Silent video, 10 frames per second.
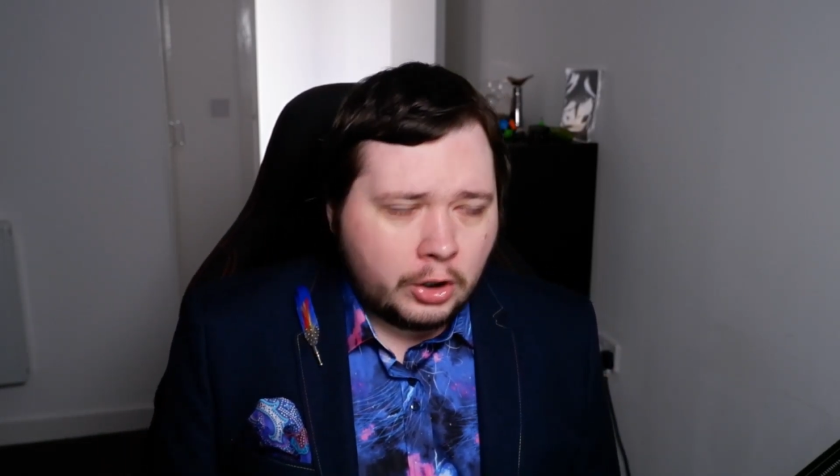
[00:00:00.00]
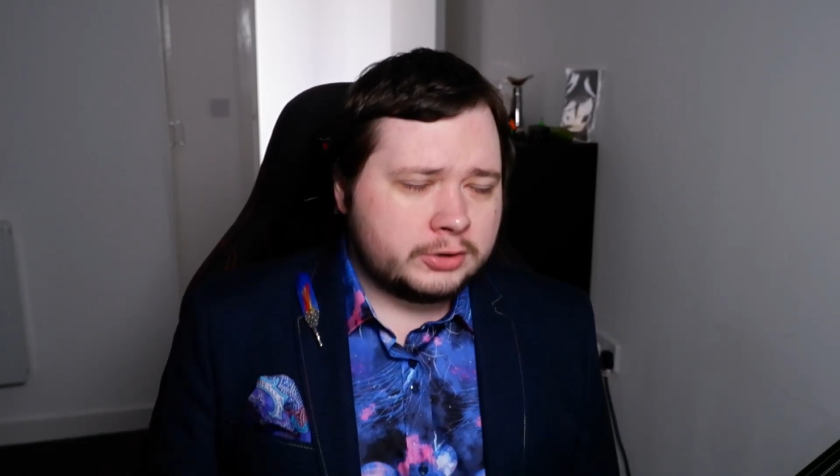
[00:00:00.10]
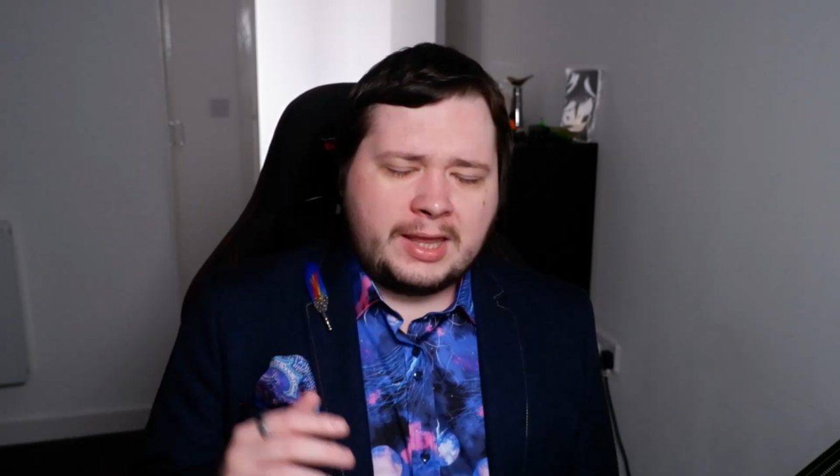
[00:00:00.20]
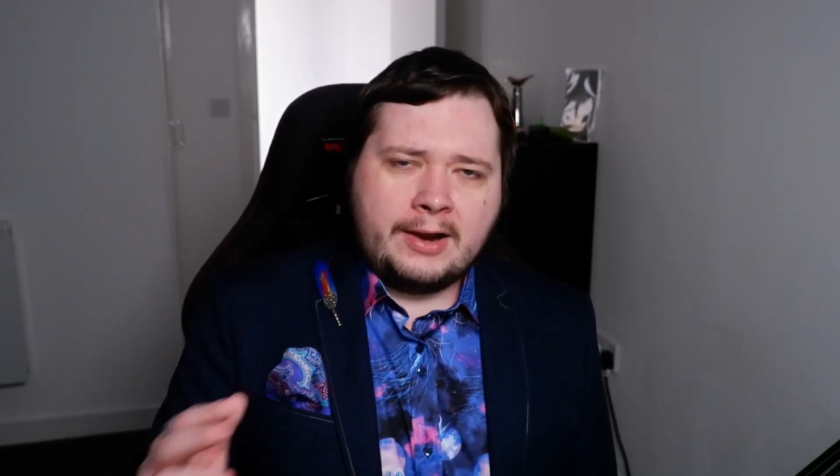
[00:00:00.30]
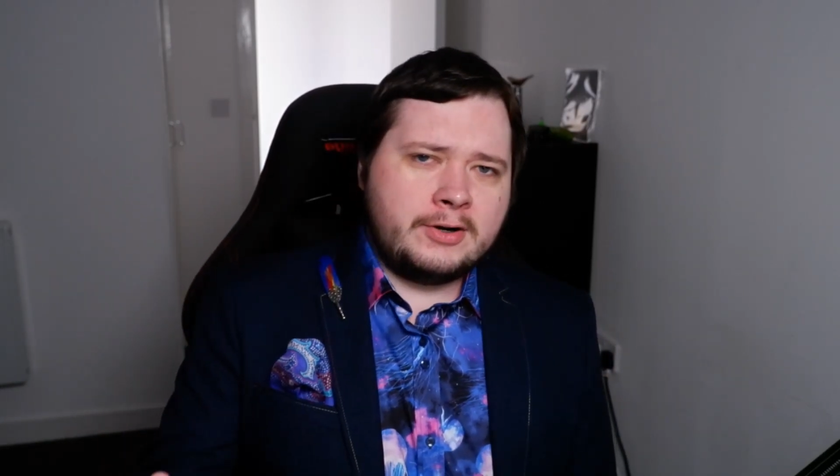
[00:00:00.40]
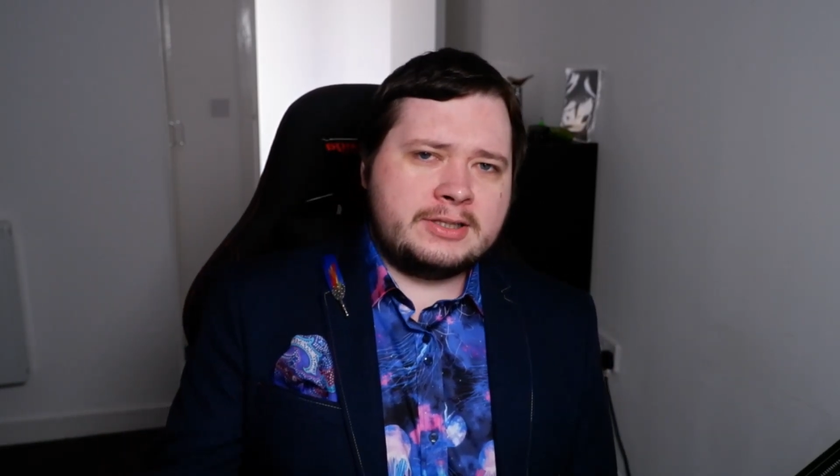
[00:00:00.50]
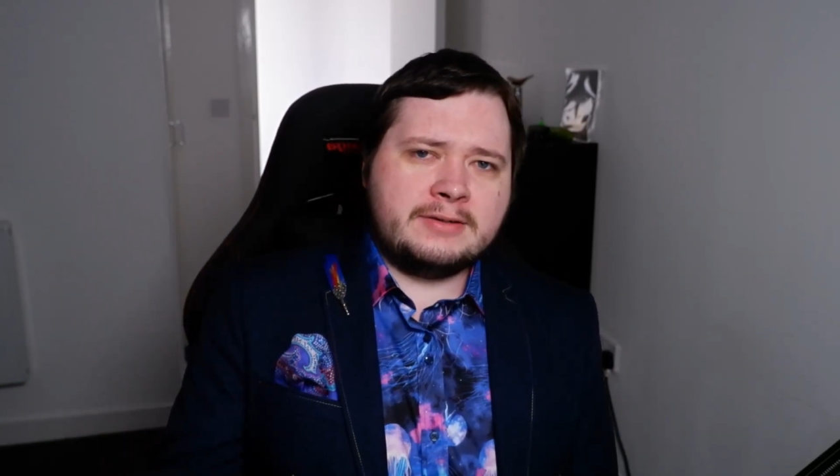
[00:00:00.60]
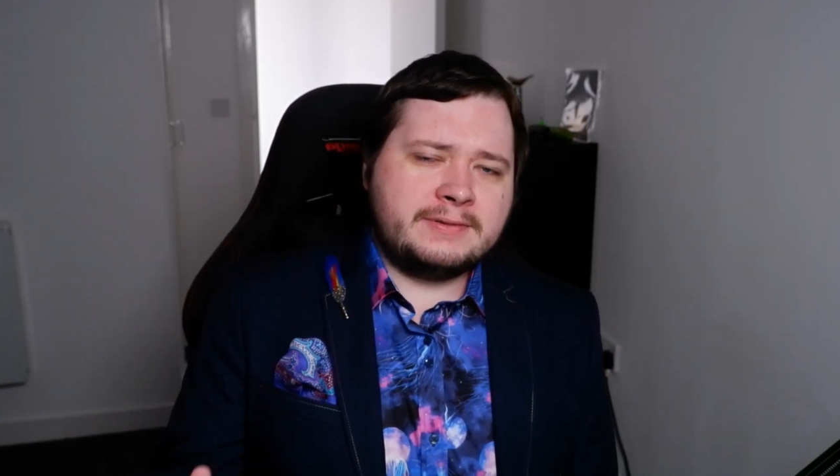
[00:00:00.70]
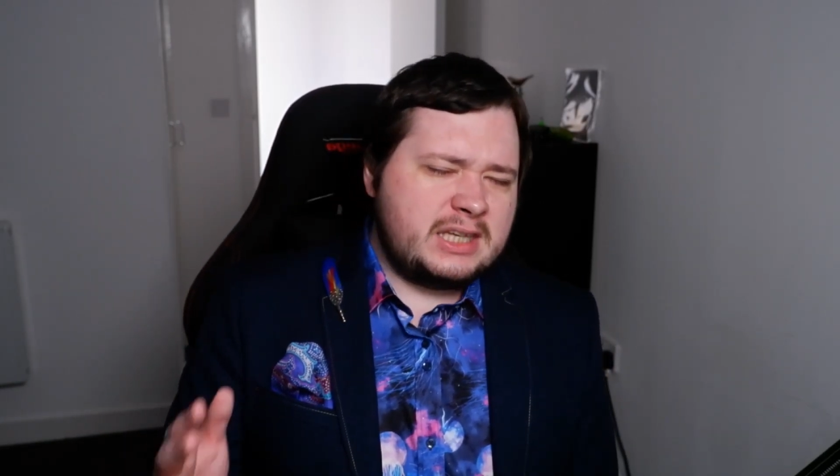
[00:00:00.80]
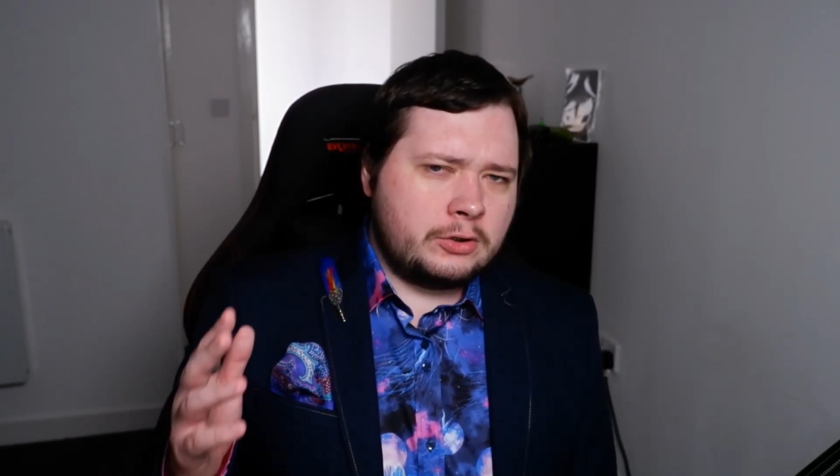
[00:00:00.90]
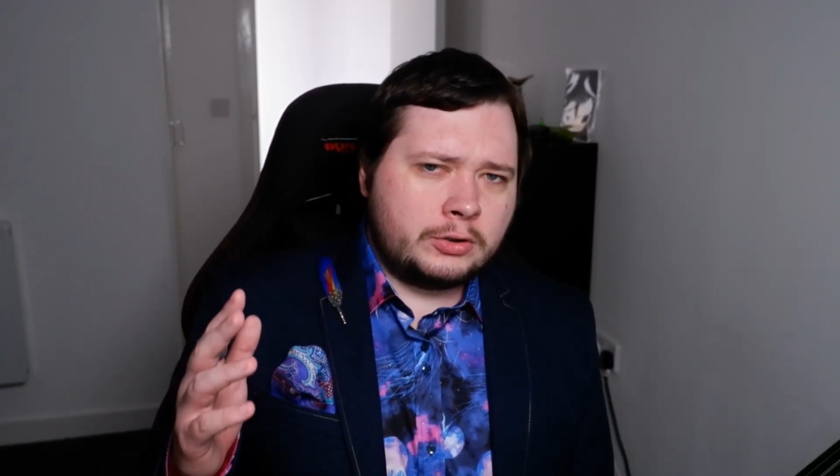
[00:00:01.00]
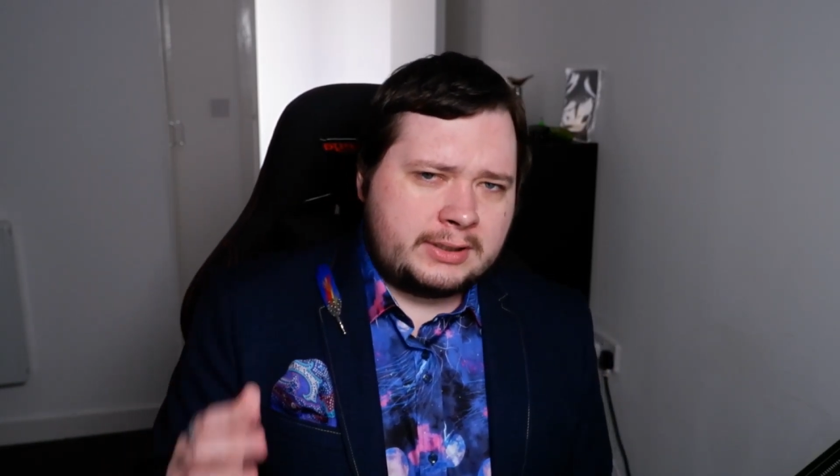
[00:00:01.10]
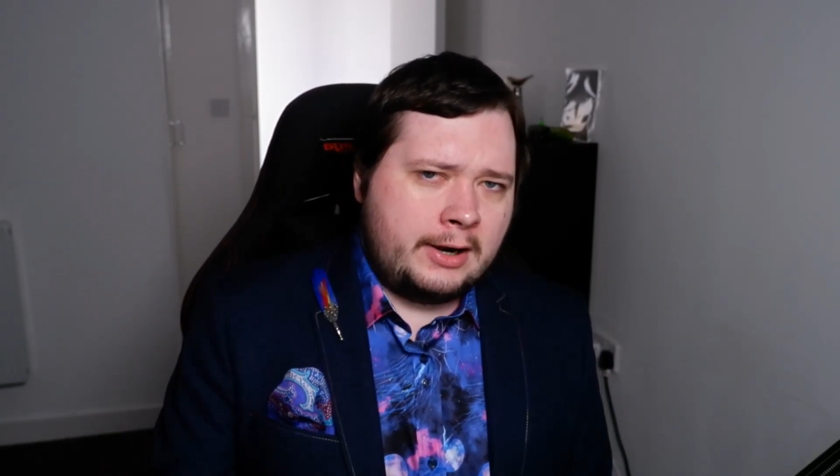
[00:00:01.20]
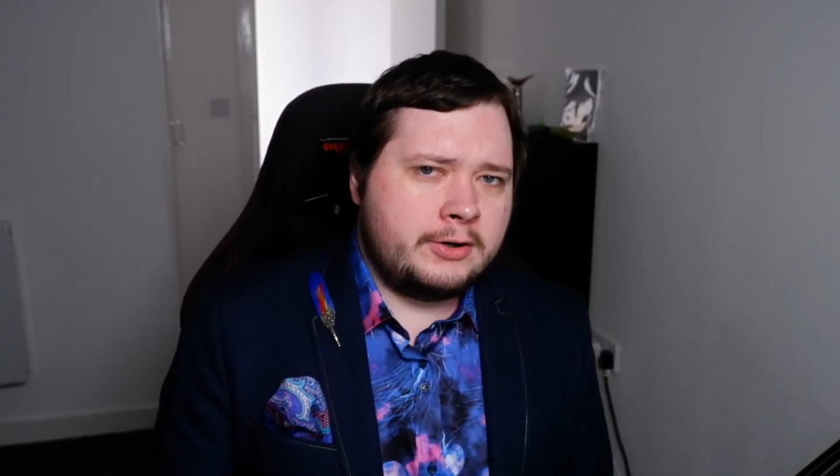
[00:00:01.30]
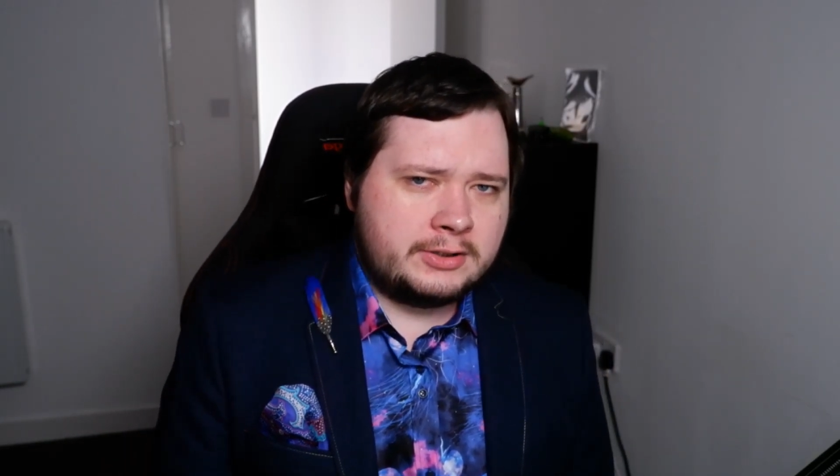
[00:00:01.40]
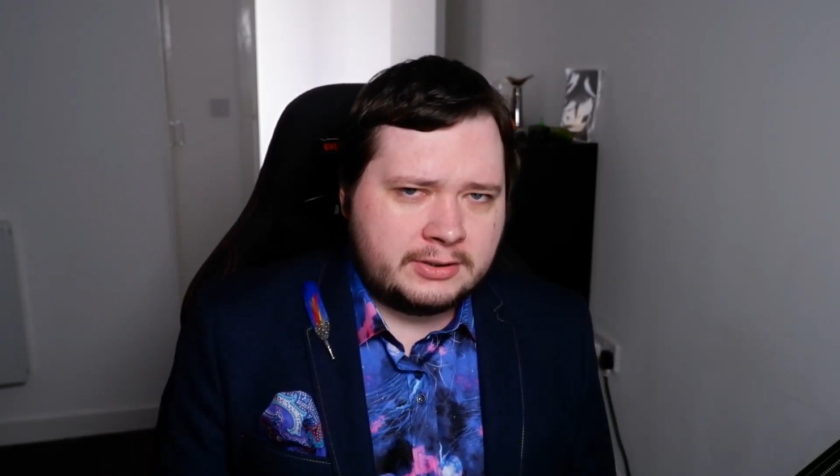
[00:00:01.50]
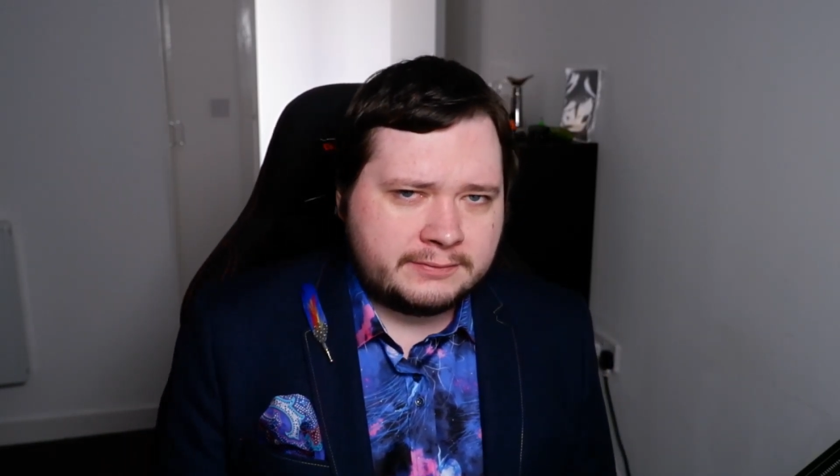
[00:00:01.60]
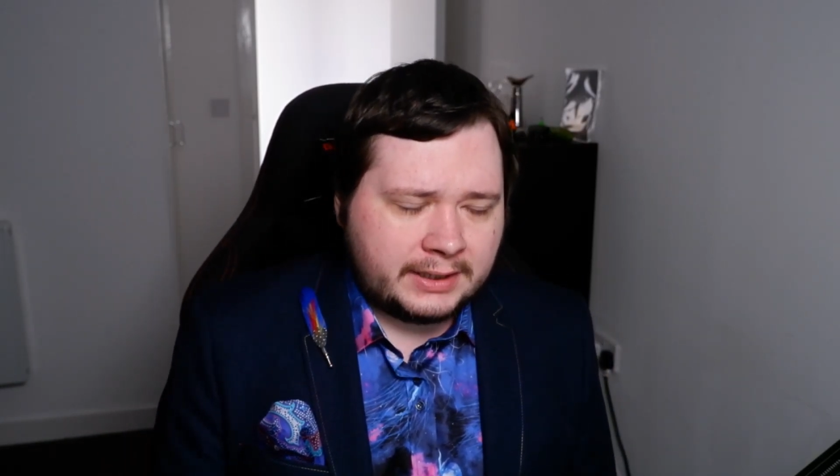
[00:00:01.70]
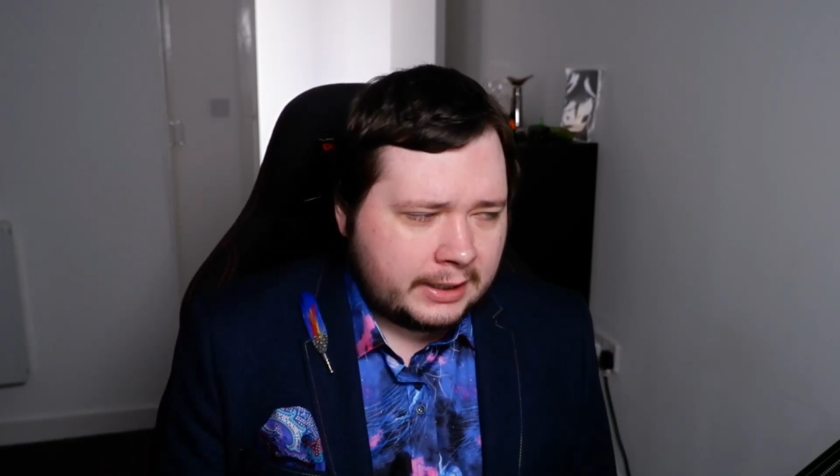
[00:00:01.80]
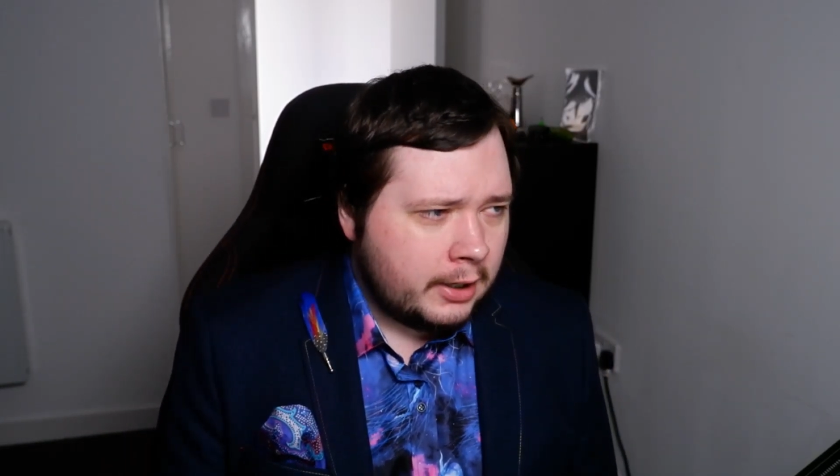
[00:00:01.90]
Alternatively,
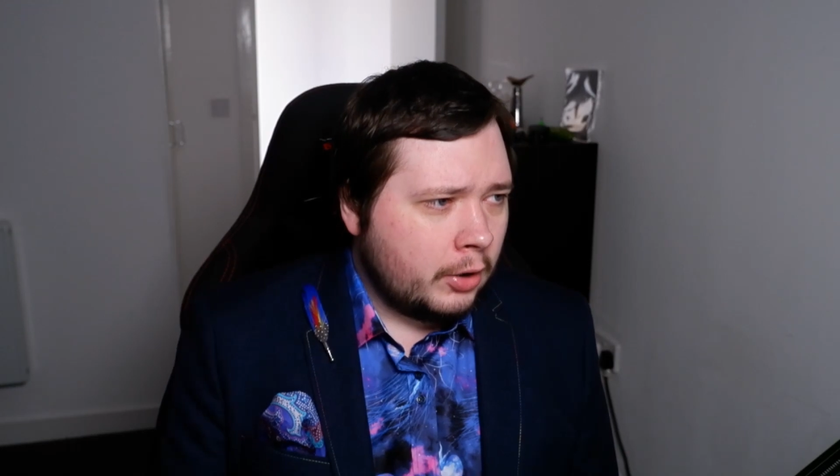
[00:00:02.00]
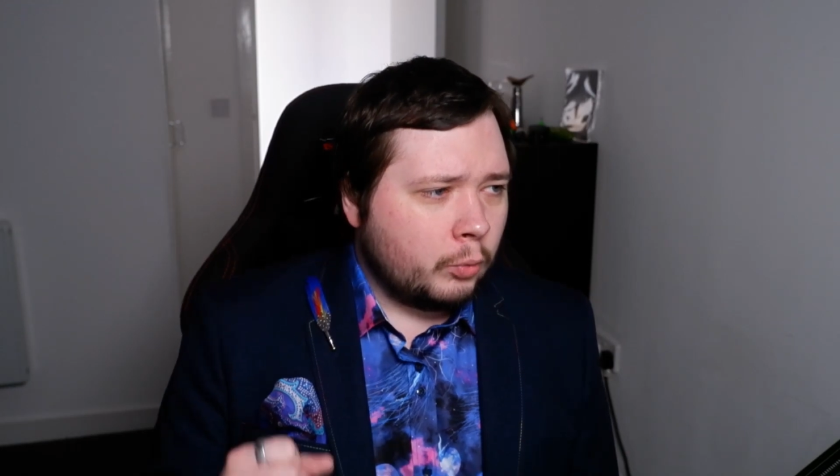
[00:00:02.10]
alternatively.